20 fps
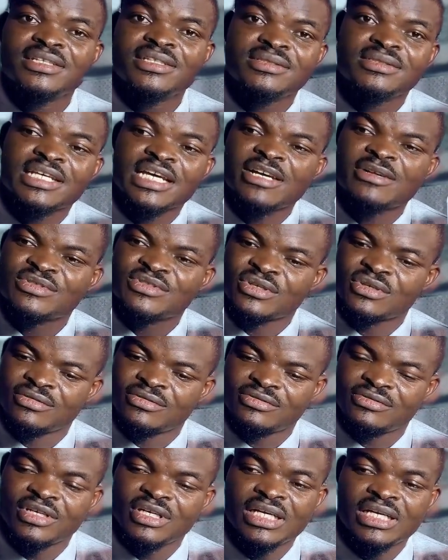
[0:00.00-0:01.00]
in terms
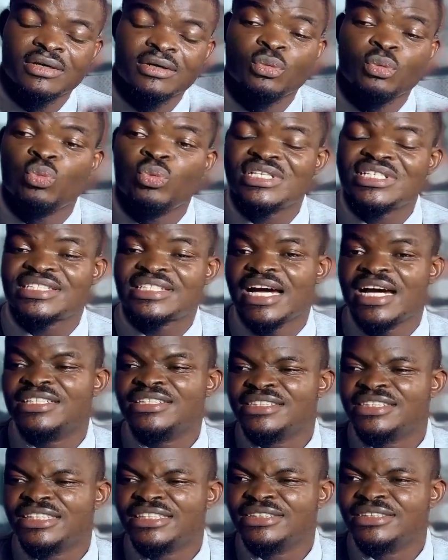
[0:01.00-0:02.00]
of
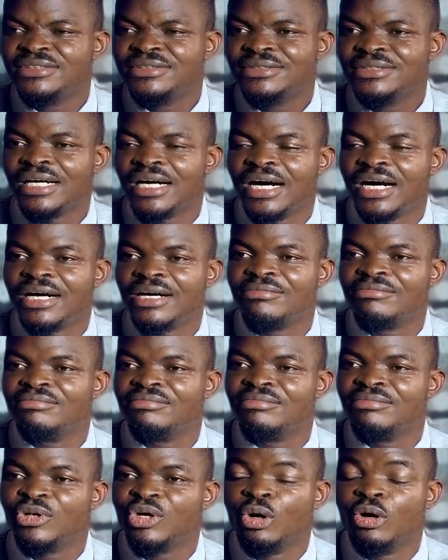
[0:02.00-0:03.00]
withstanding
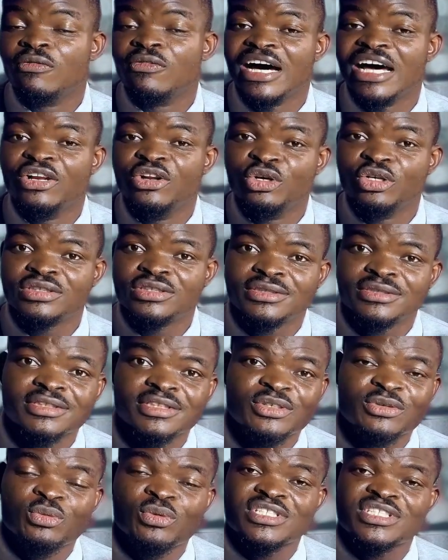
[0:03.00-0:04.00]
overload,
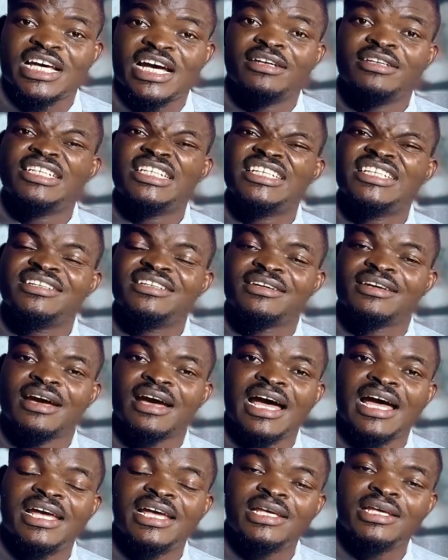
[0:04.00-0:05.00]
withstanding
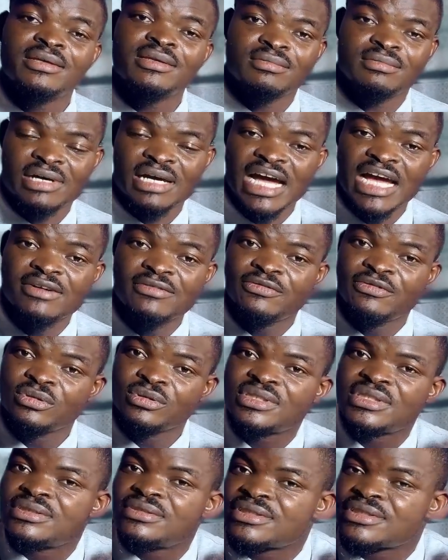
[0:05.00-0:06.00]
high volt
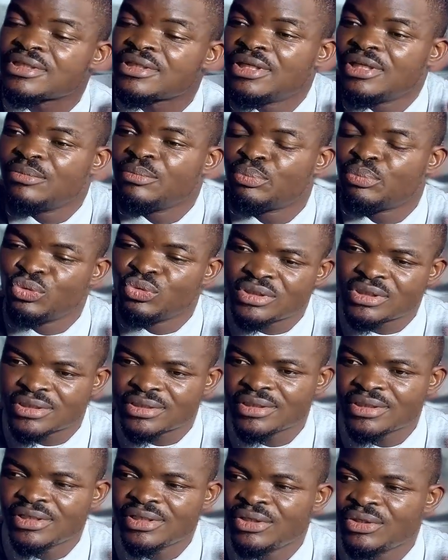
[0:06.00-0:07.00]

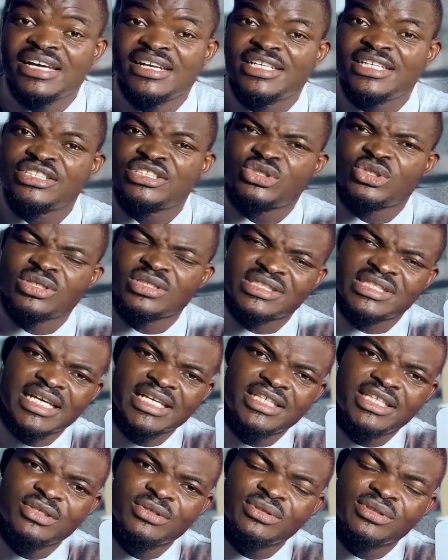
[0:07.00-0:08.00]
inputs, standing short
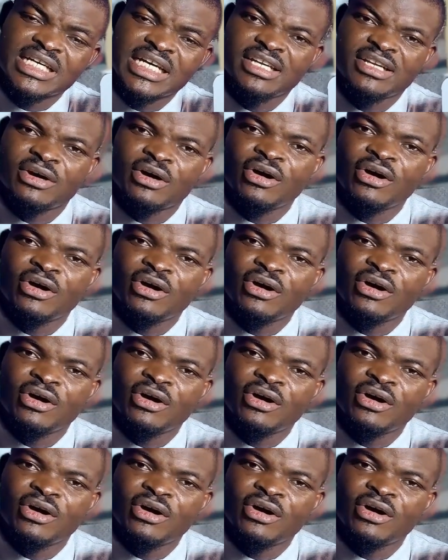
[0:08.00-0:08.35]
circuit, and